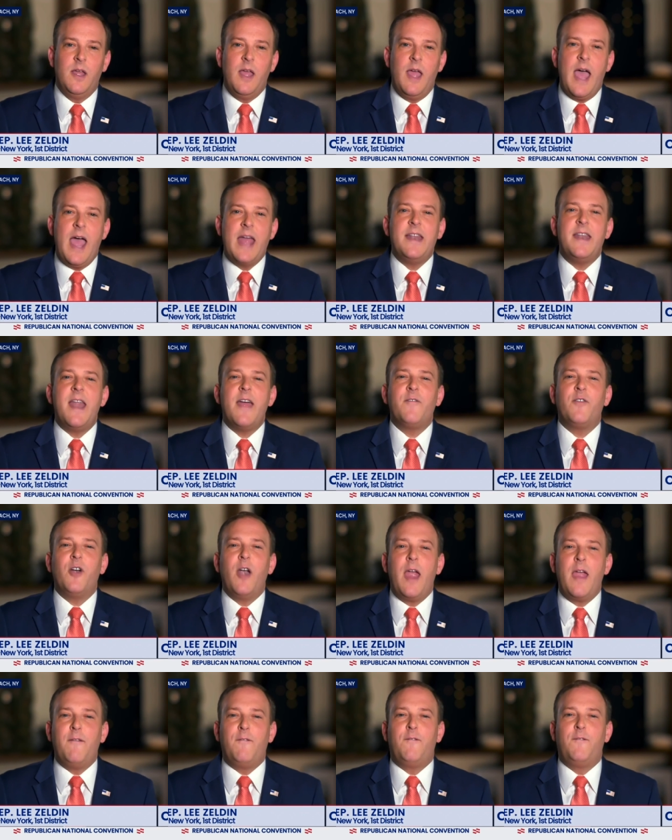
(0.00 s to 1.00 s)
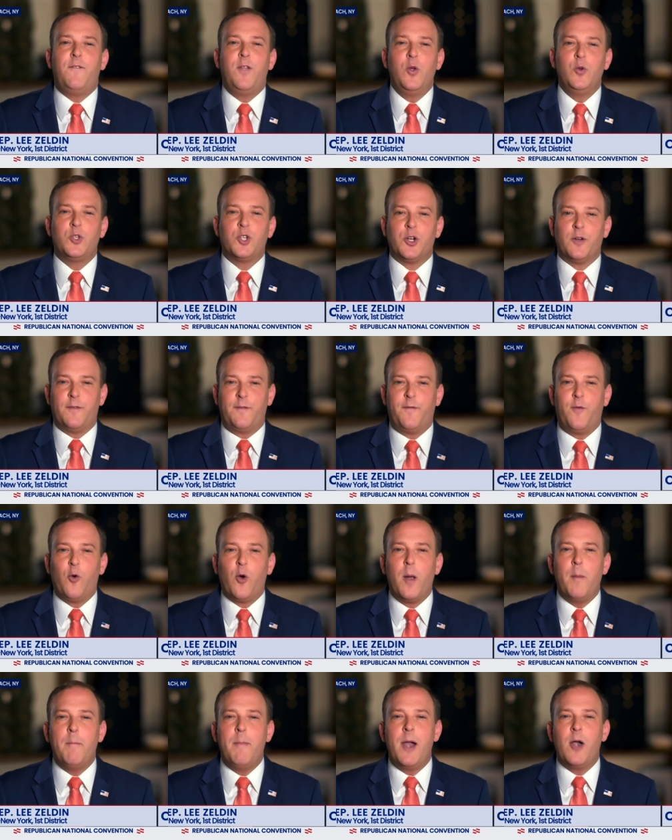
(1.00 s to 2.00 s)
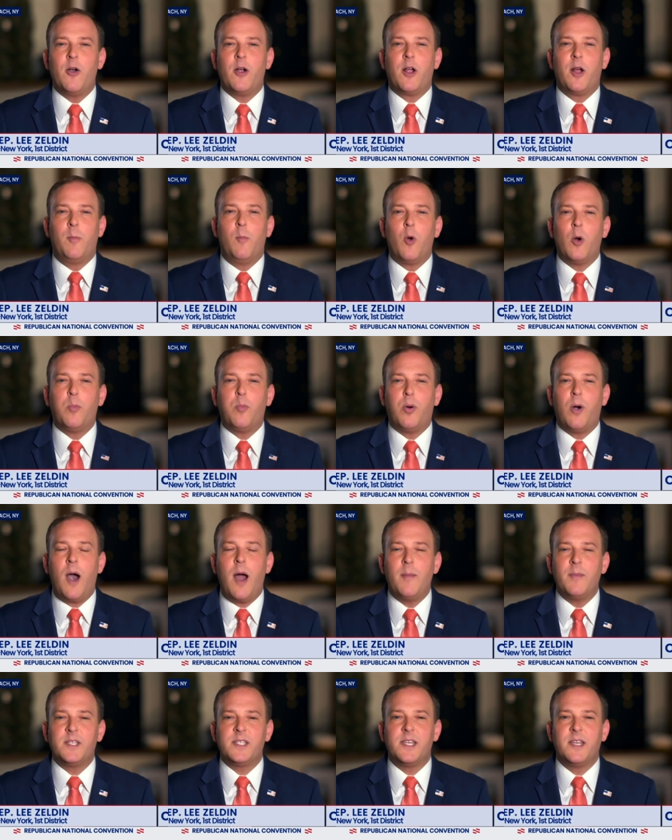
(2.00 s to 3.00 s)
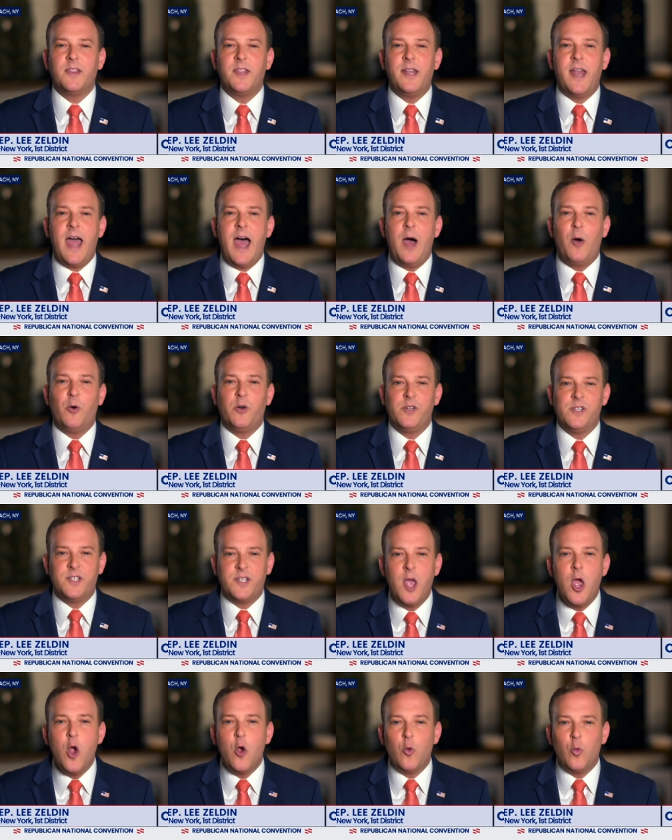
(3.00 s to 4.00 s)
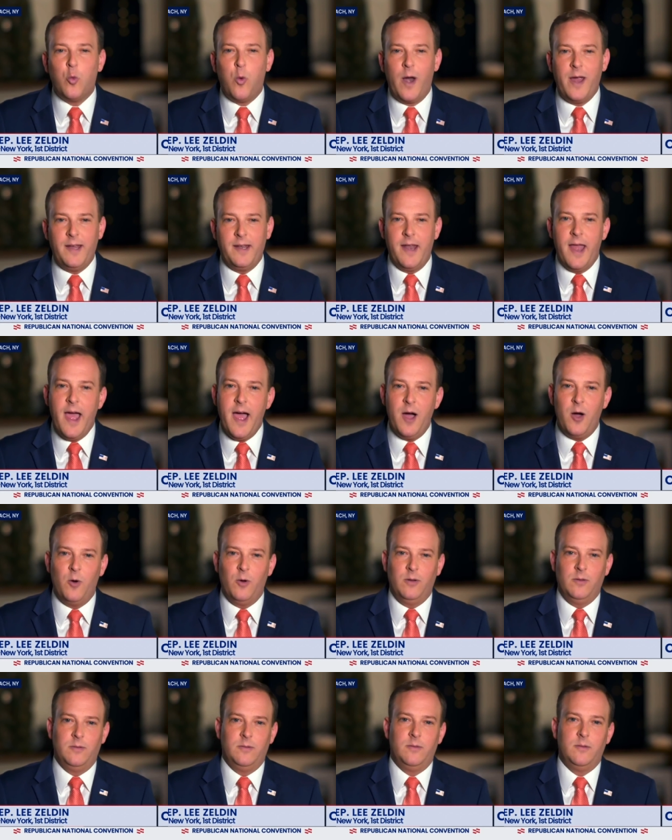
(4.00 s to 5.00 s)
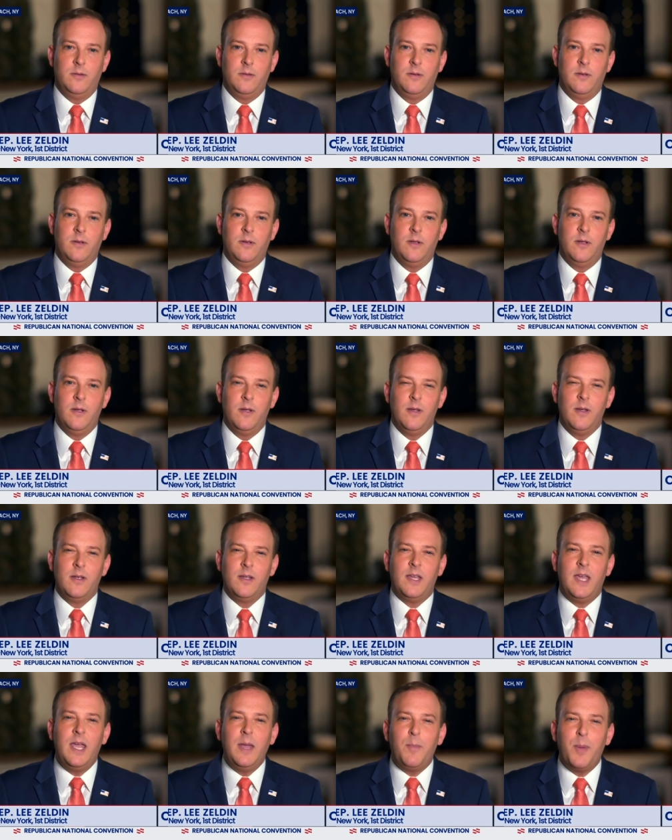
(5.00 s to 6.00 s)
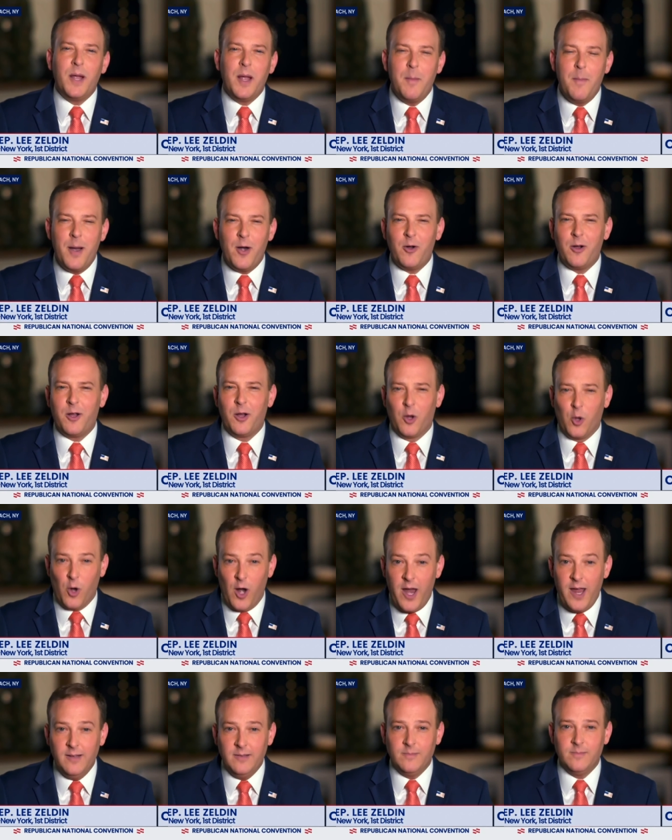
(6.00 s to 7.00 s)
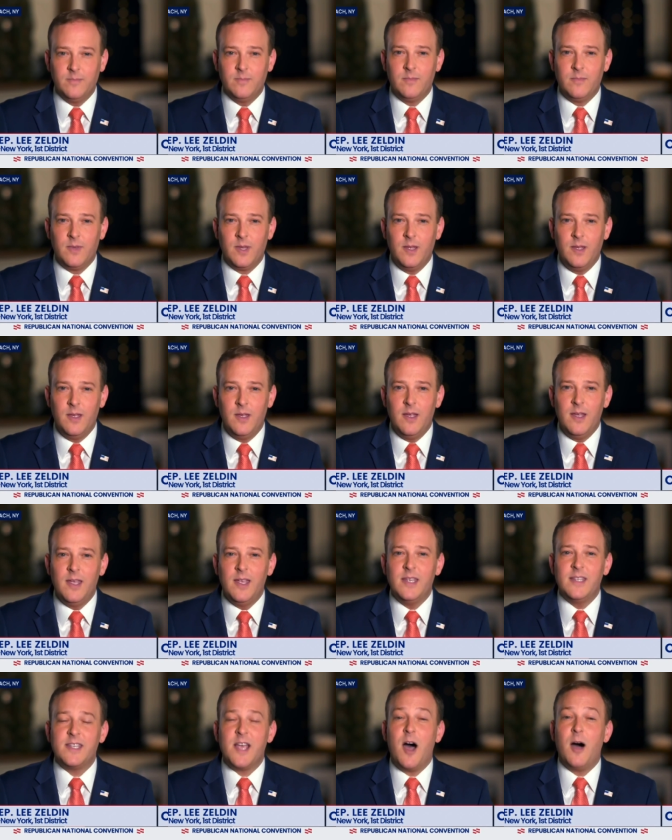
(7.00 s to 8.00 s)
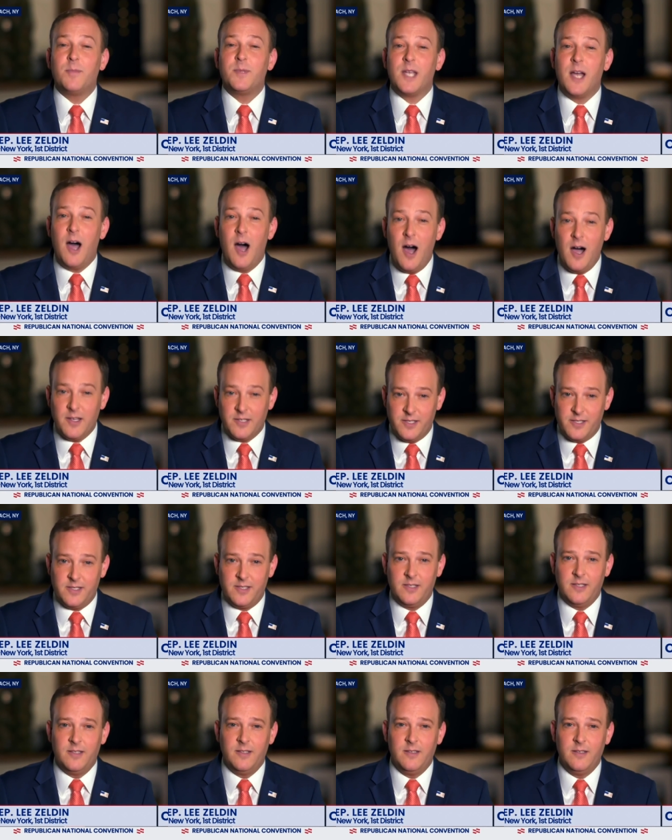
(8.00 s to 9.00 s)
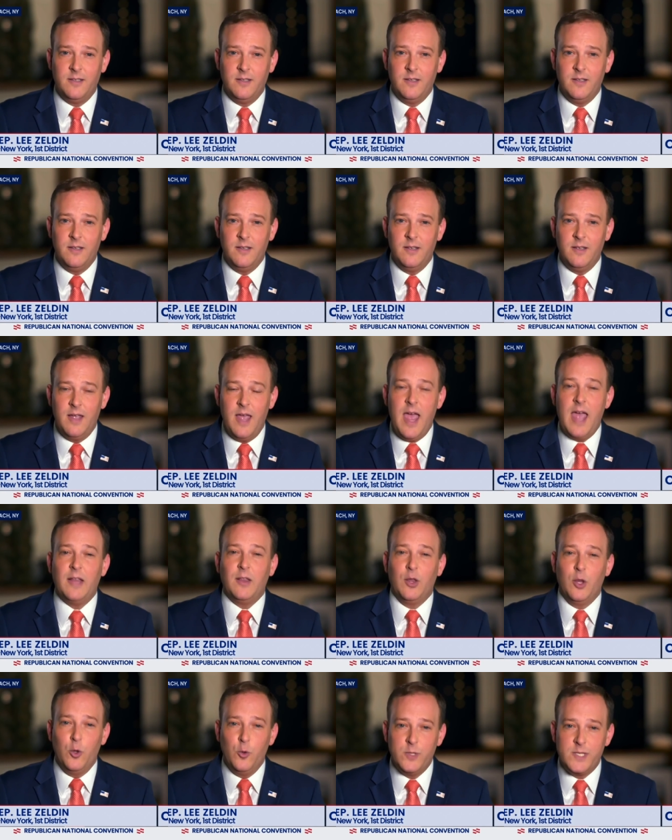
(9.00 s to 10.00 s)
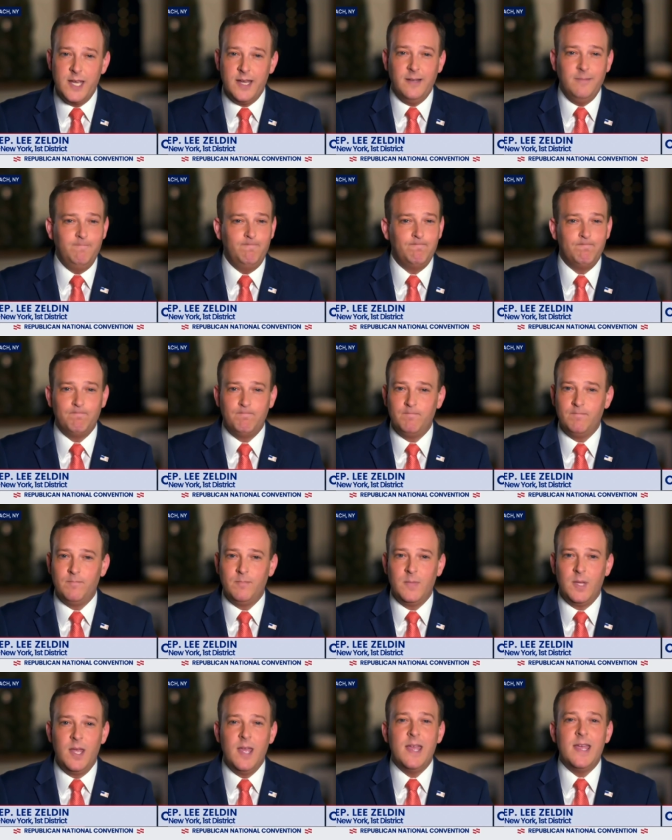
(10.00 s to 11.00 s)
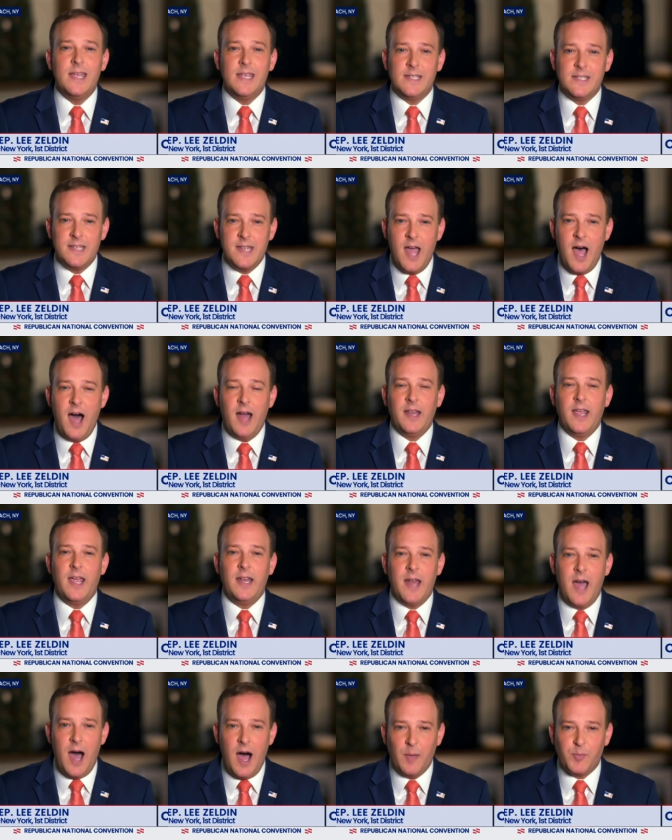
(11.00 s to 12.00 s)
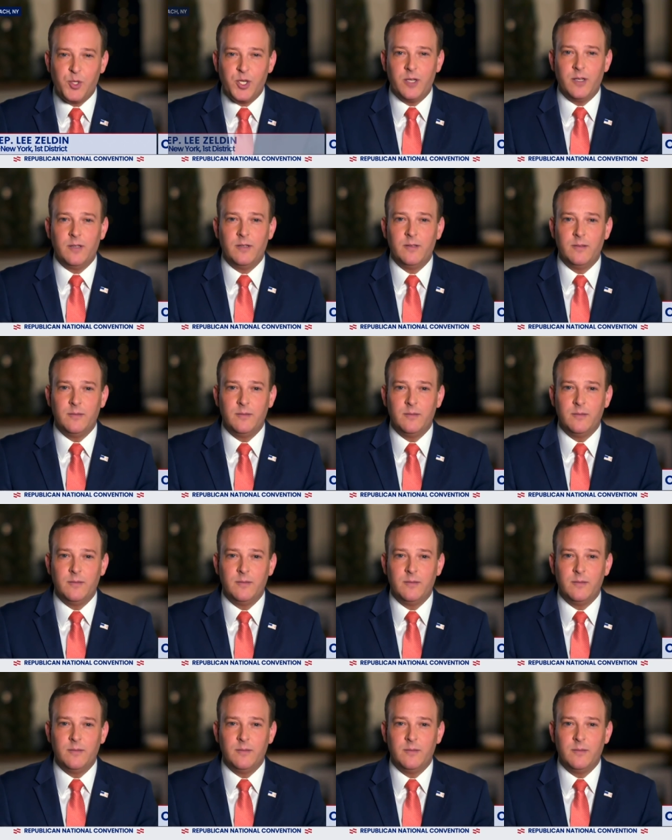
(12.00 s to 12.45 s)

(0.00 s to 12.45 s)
And never a future for America more promising than ours right now. Keeping America great is up to us. And losing is not an option.